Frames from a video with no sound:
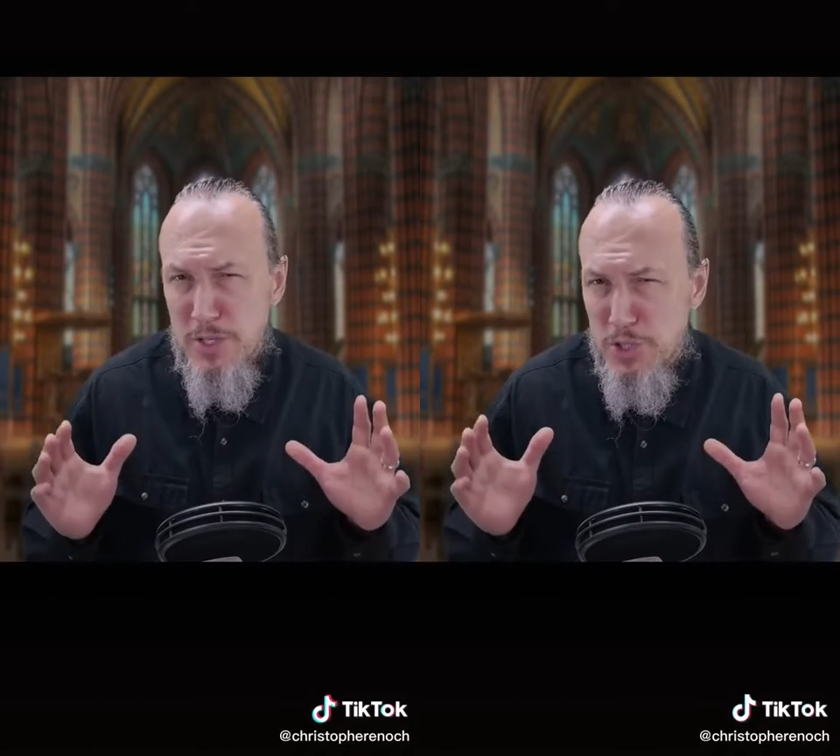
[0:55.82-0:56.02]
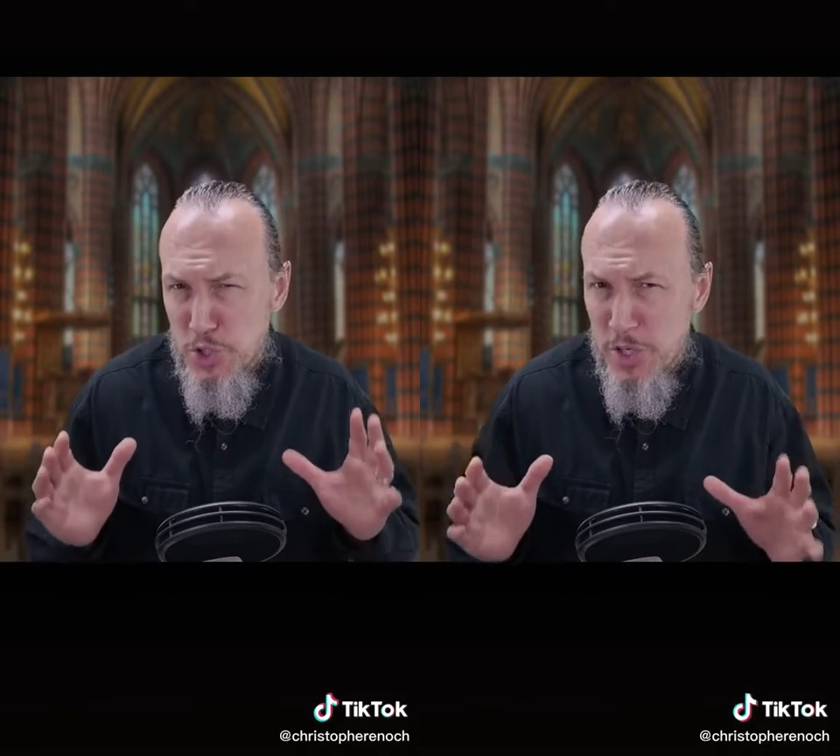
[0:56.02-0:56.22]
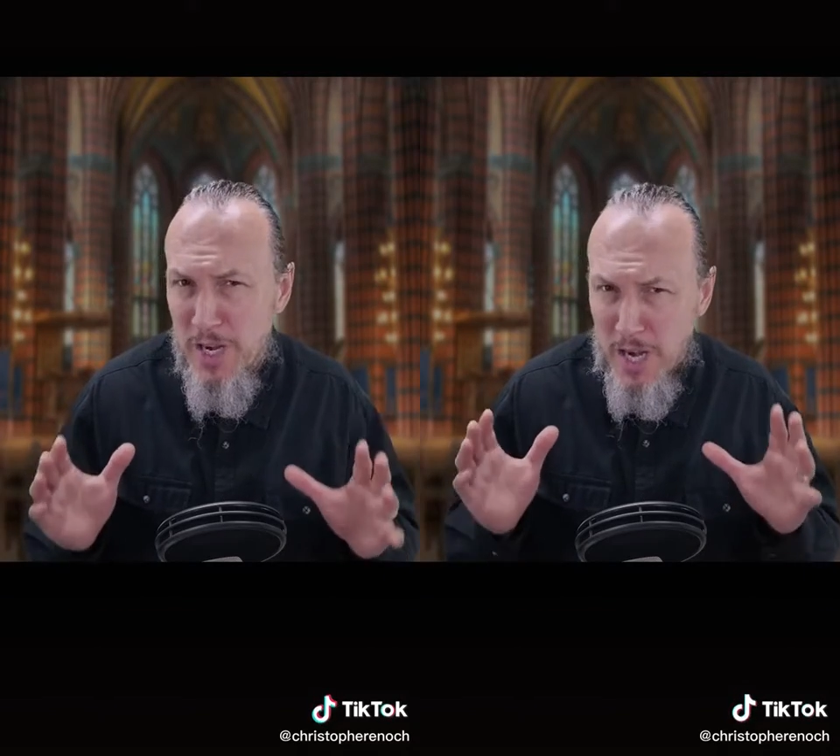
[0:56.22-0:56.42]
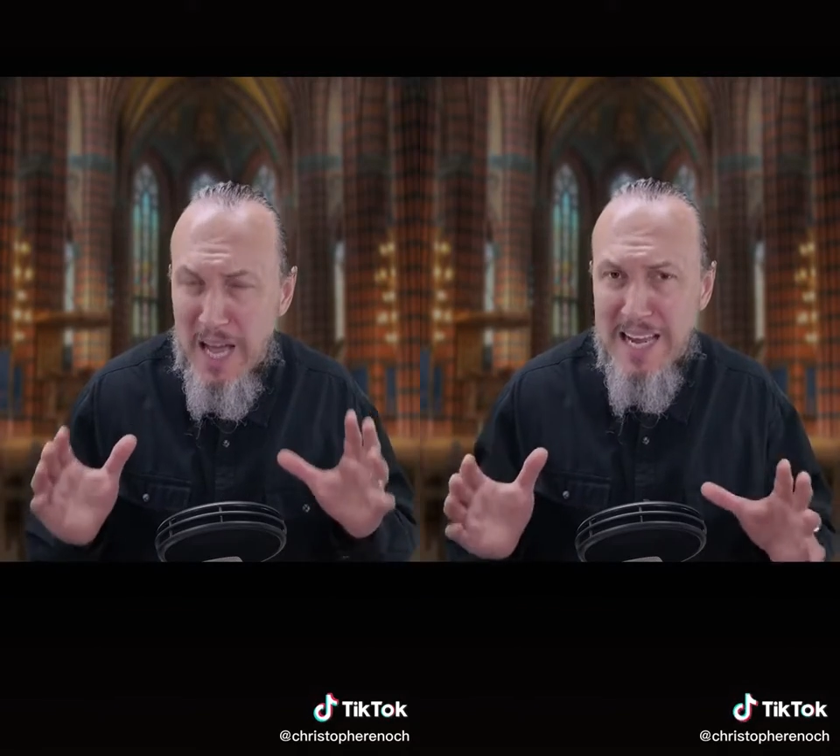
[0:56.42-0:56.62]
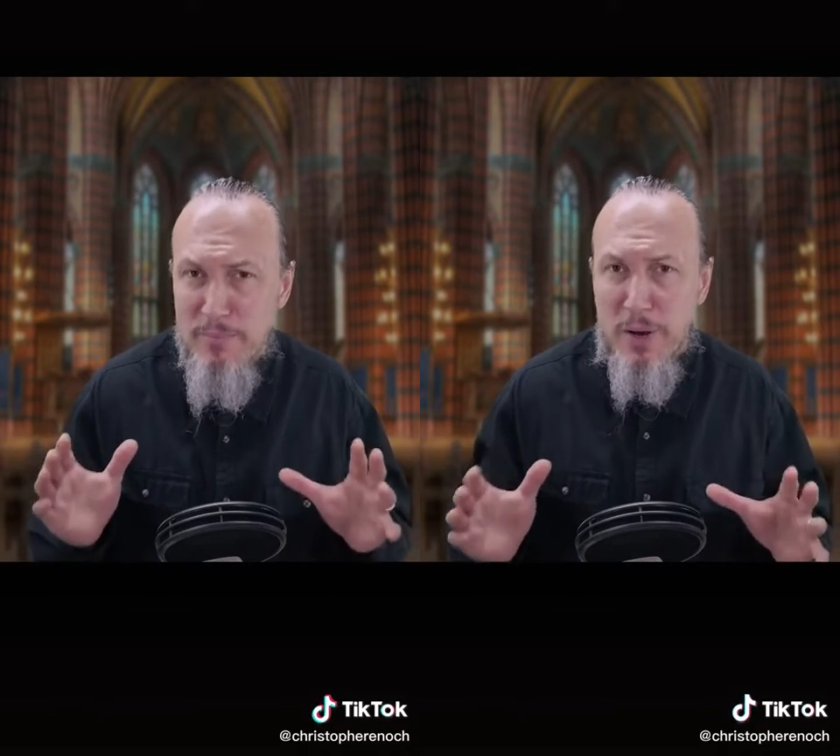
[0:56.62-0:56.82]
shouldn't
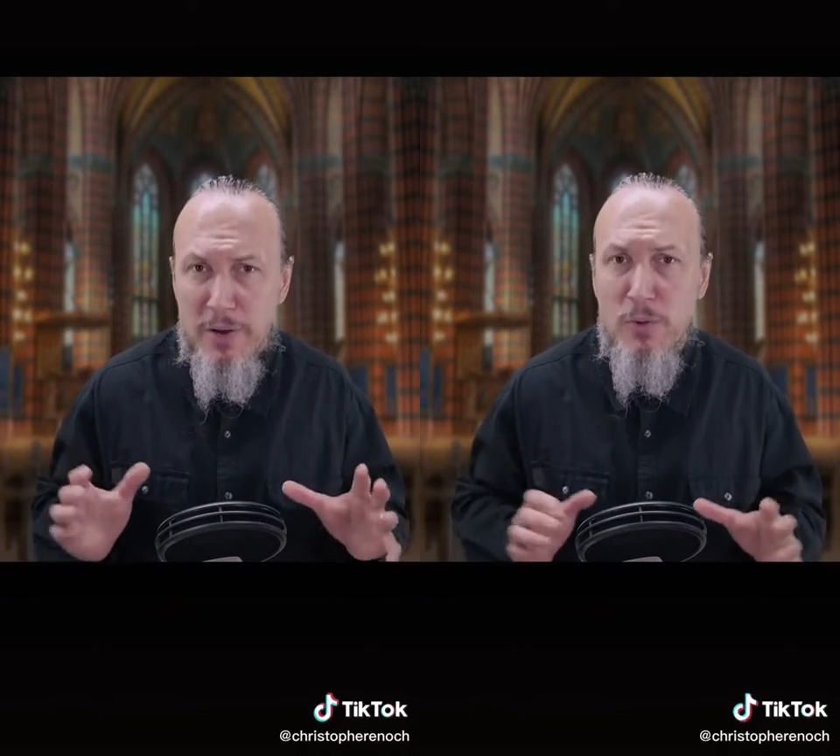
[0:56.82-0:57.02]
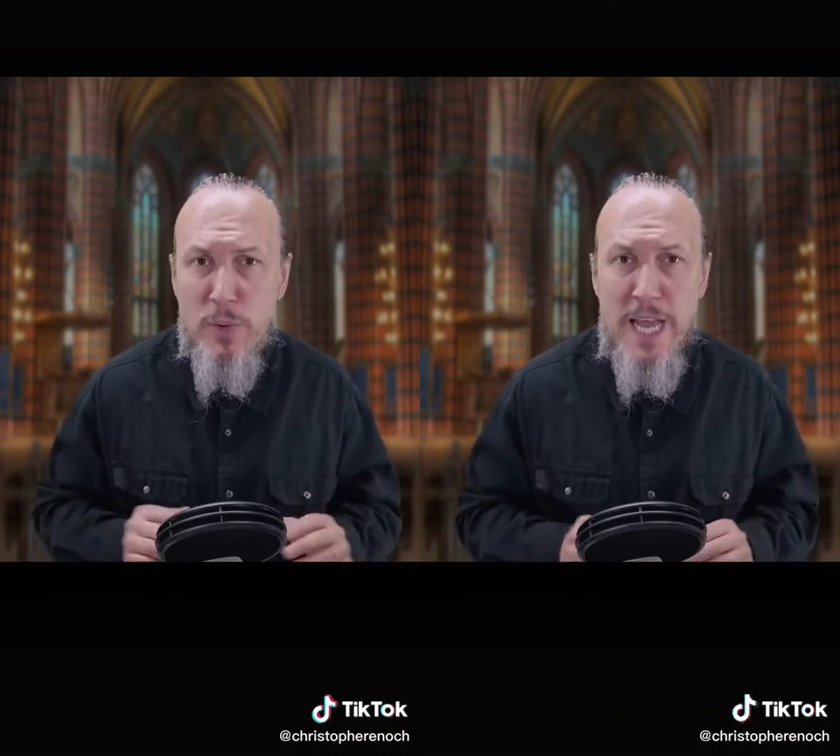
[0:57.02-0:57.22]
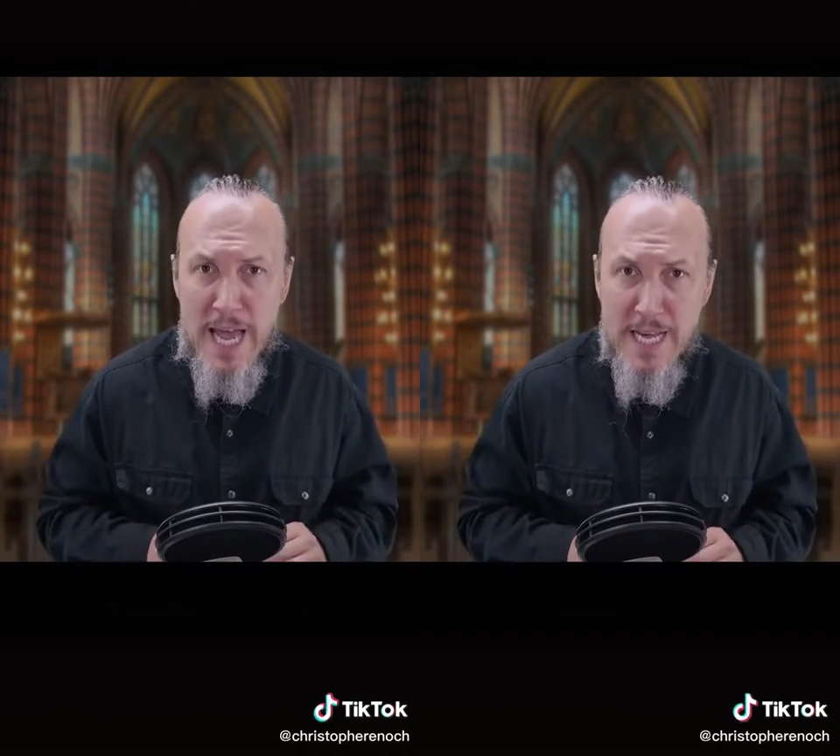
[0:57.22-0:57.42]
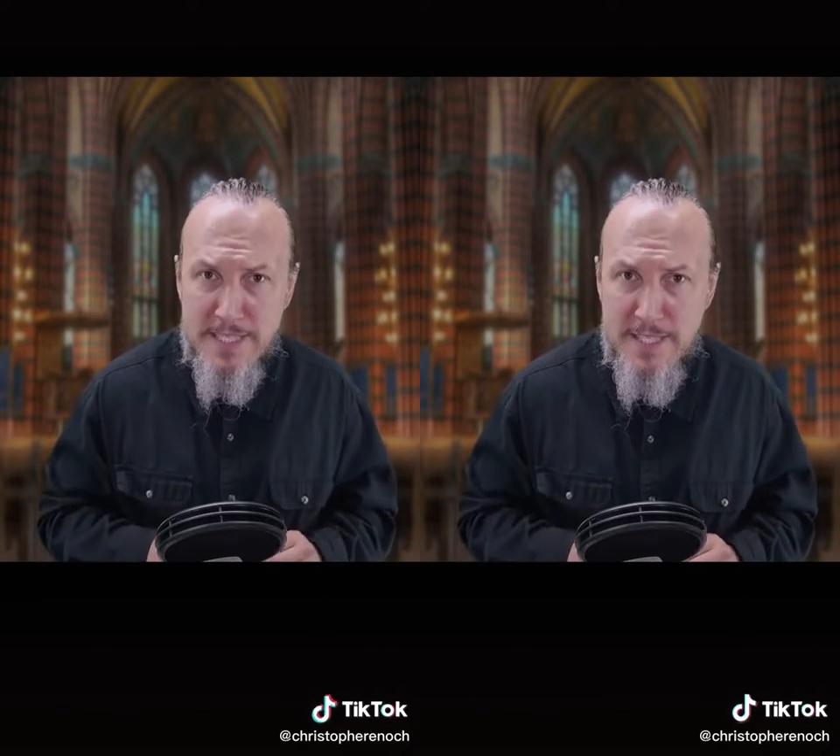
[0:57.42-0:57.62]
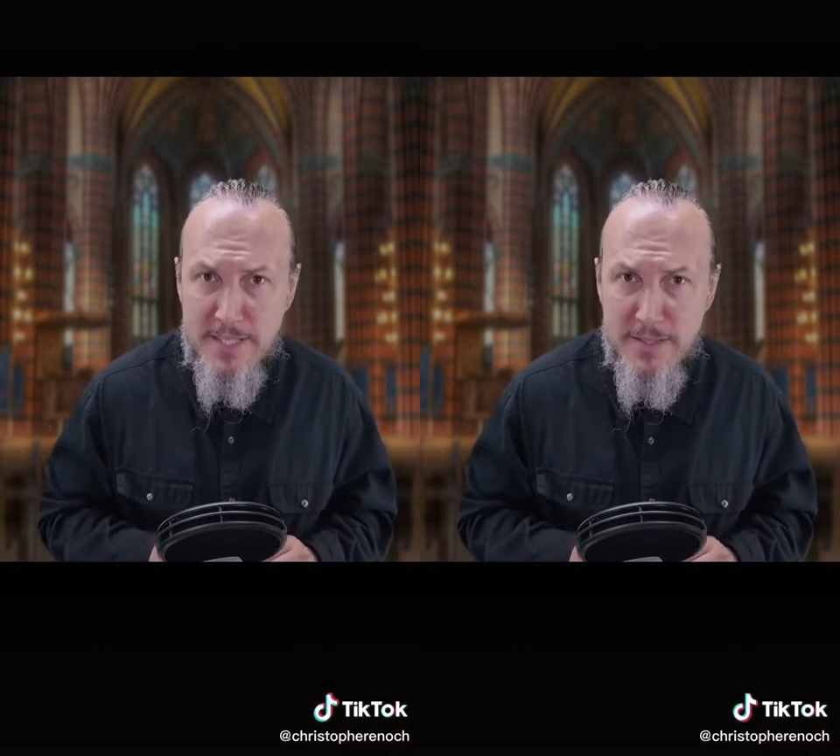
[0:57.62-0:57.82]
lie about it when
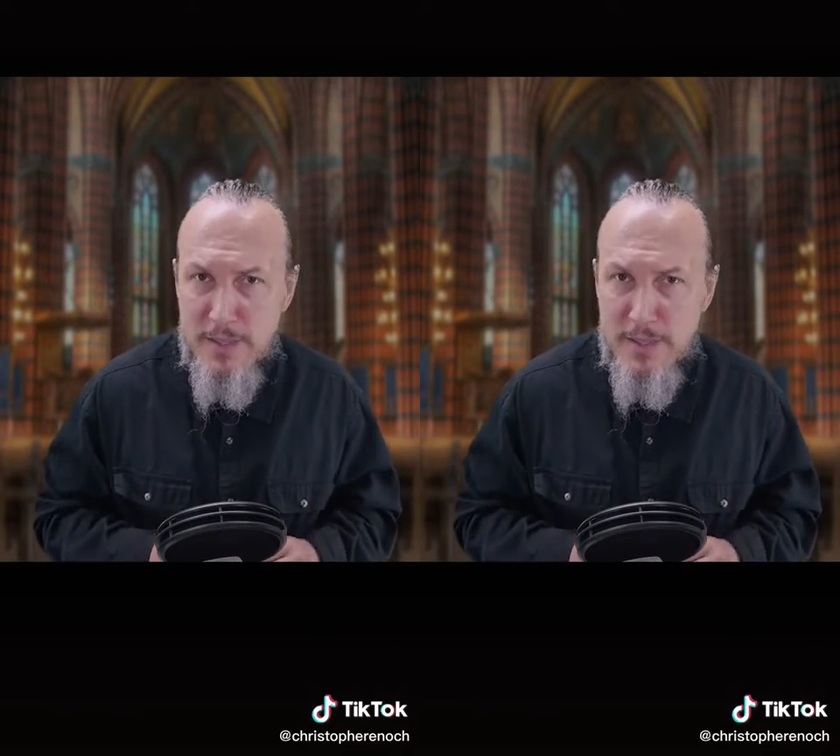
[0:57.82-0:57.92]
asked.